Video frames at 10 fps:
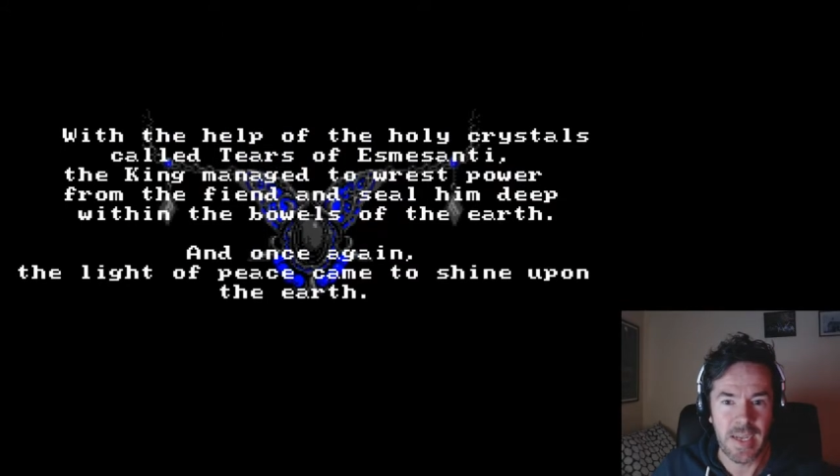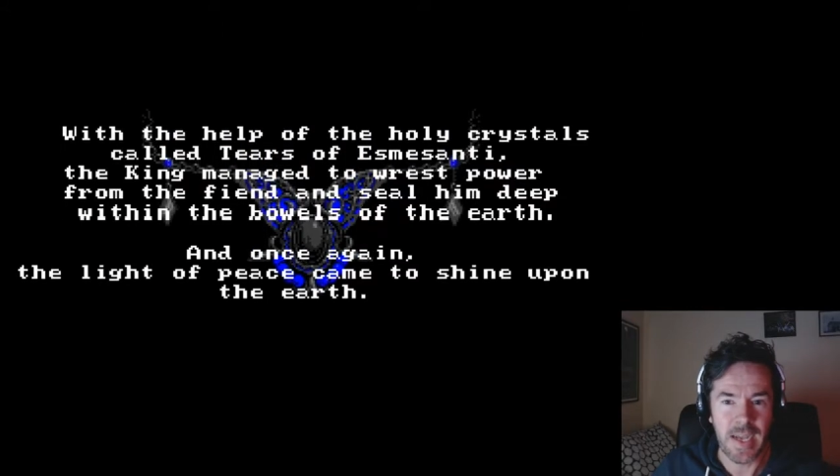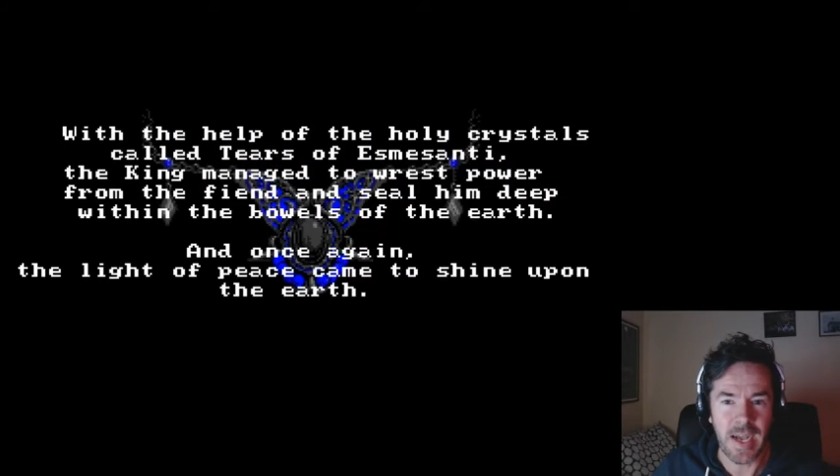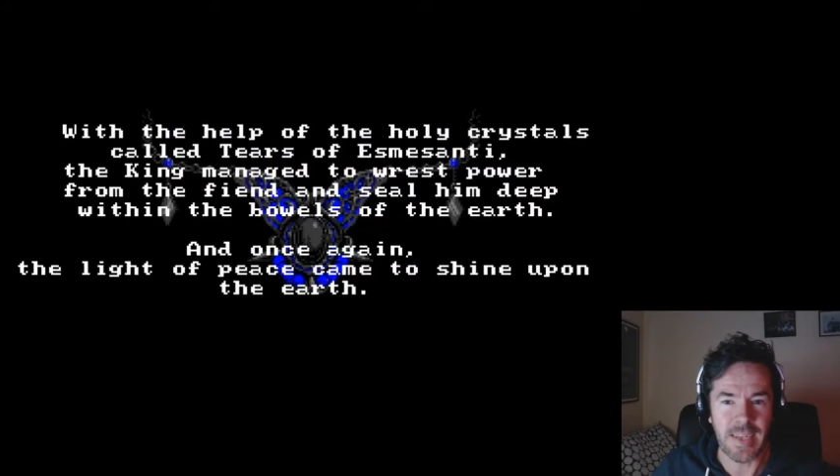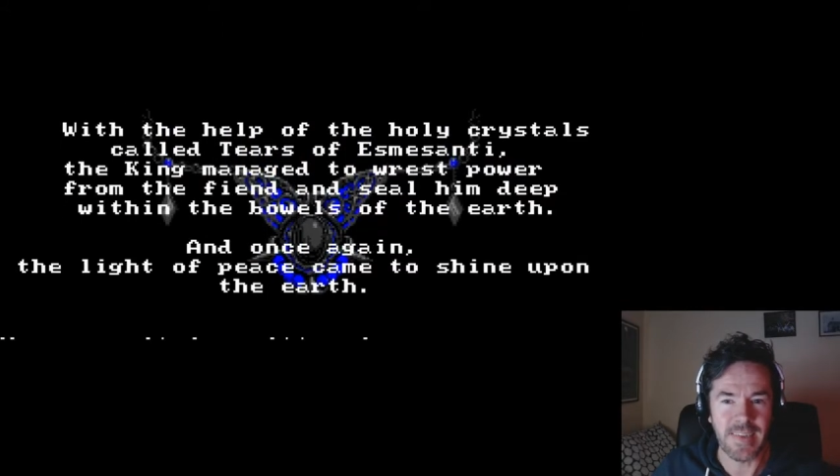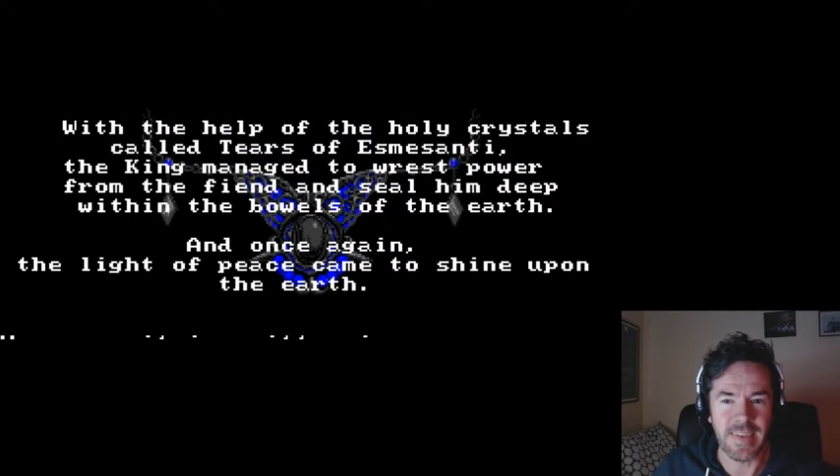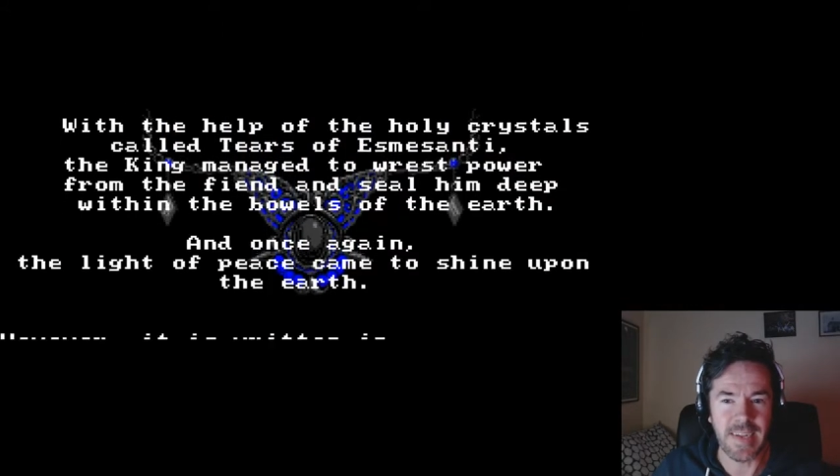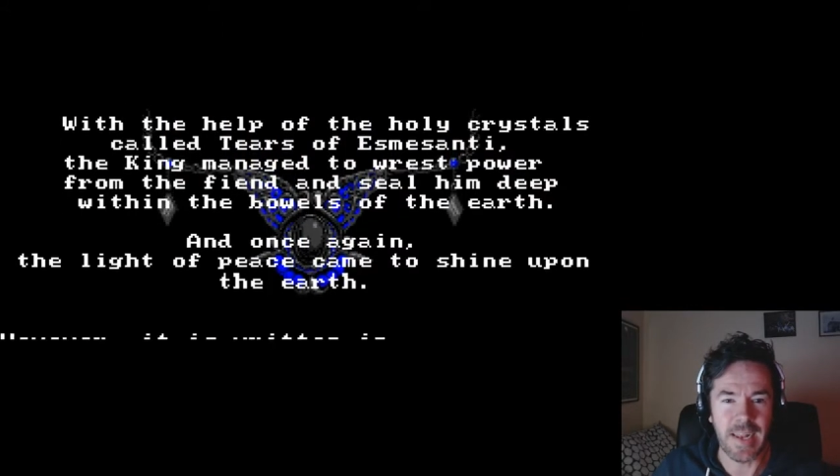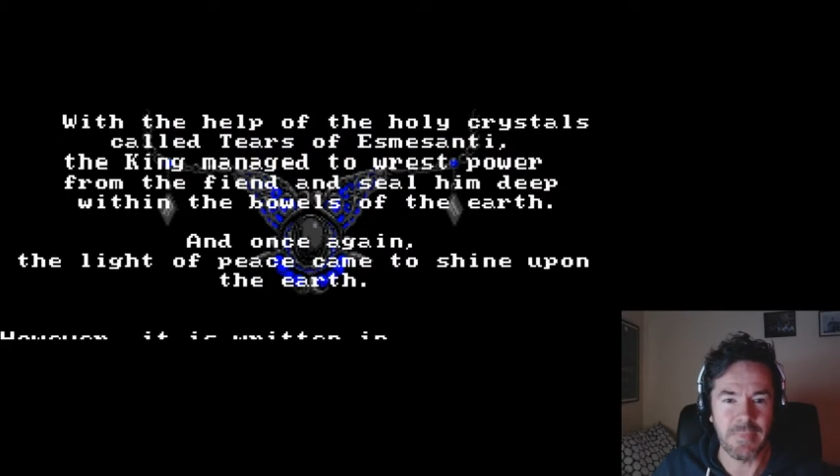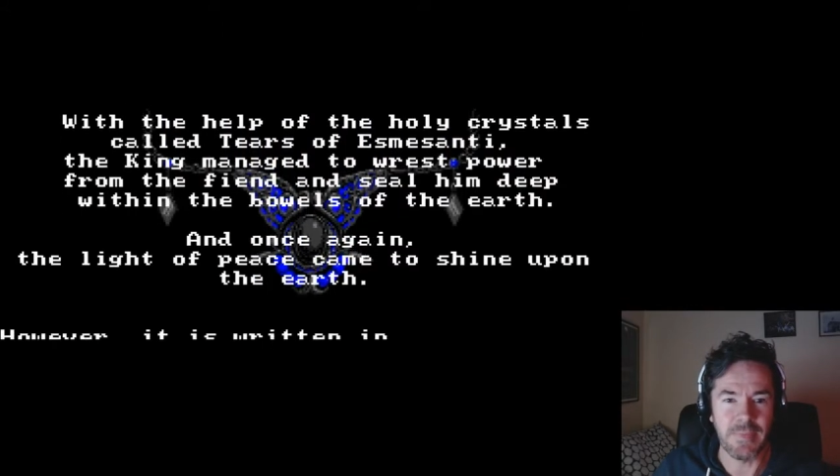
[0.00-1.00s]
and
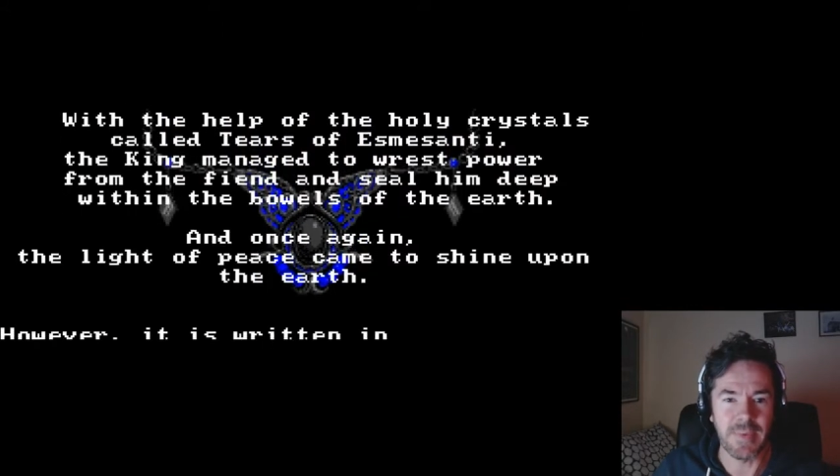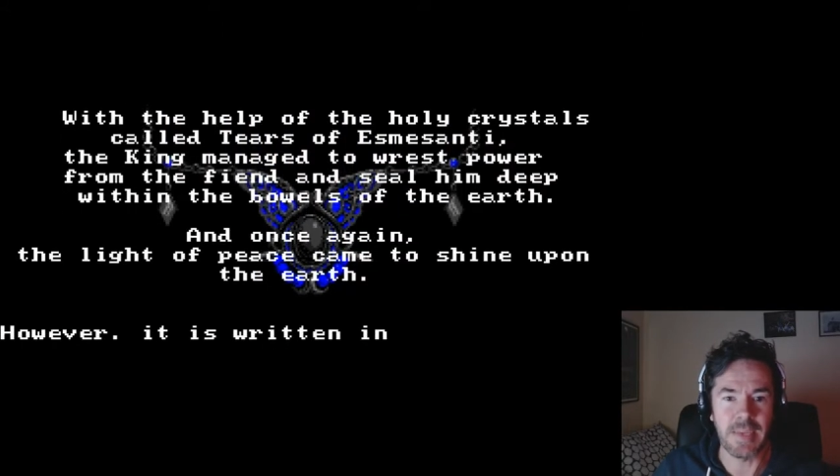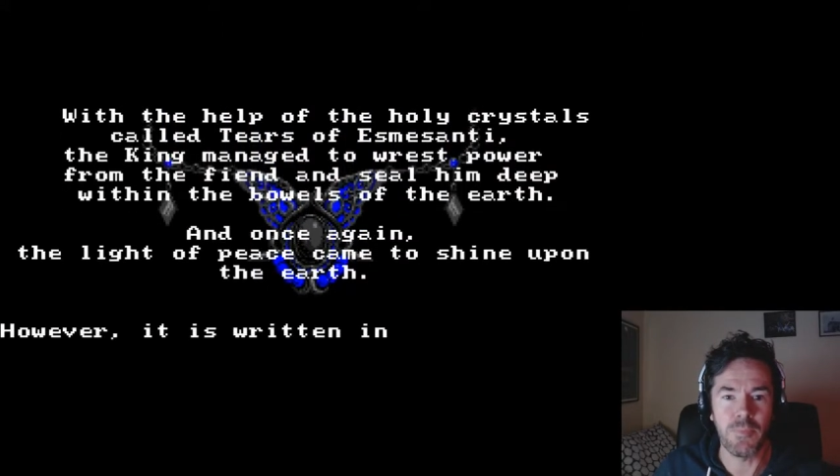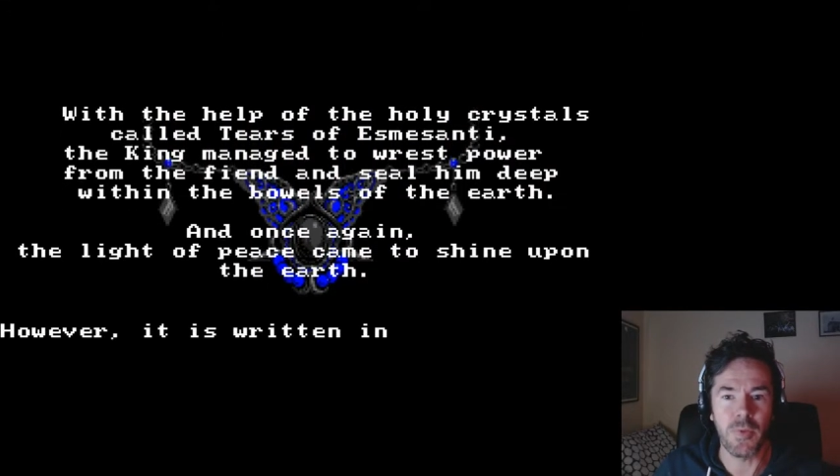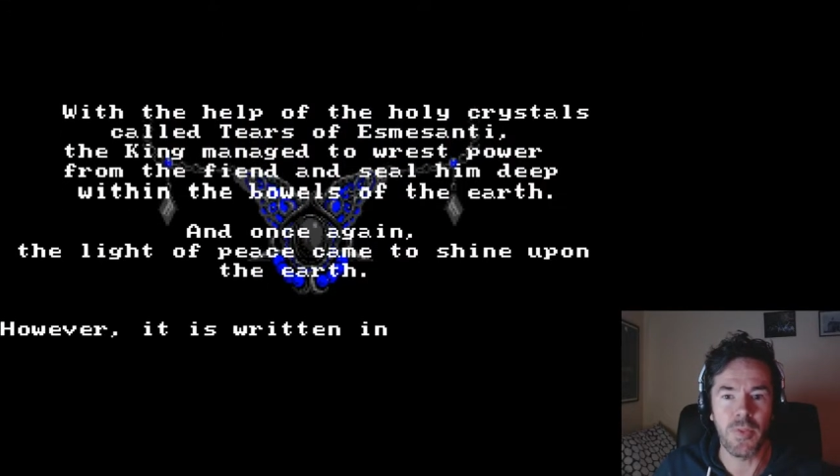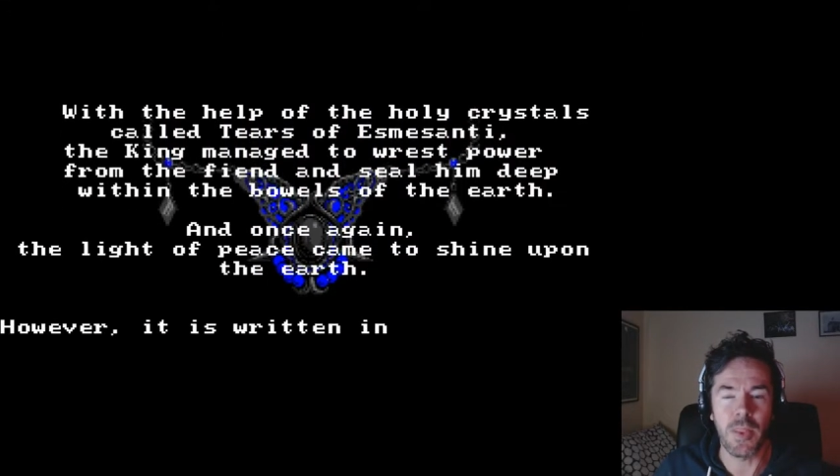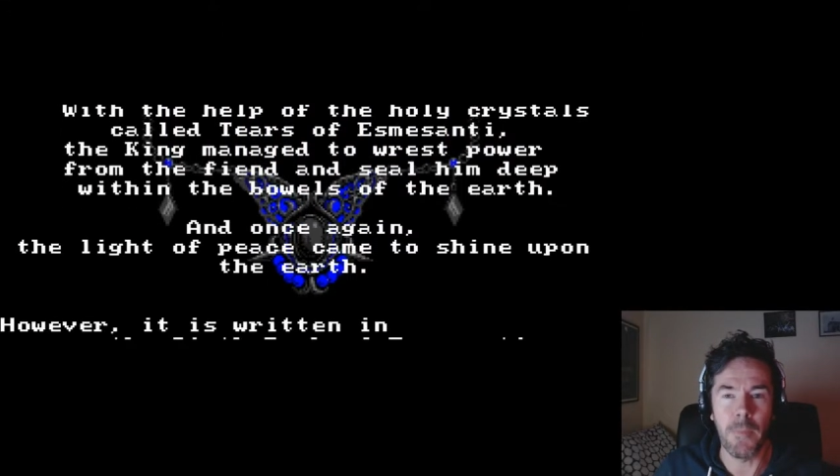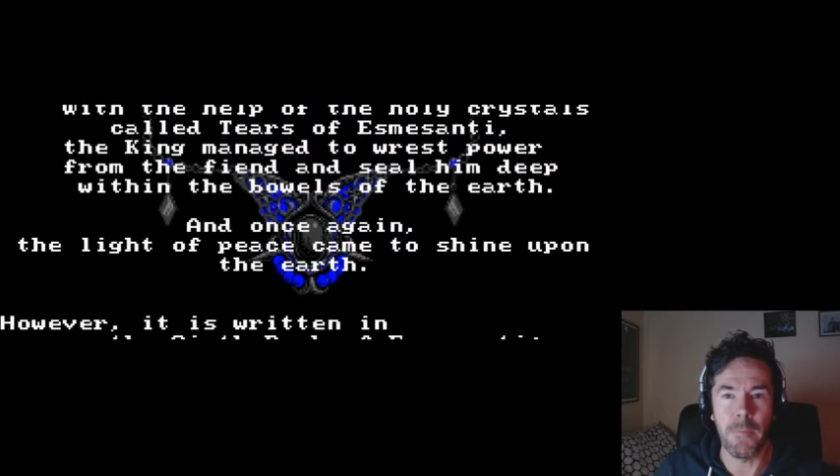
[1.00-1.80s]
seal him deep within the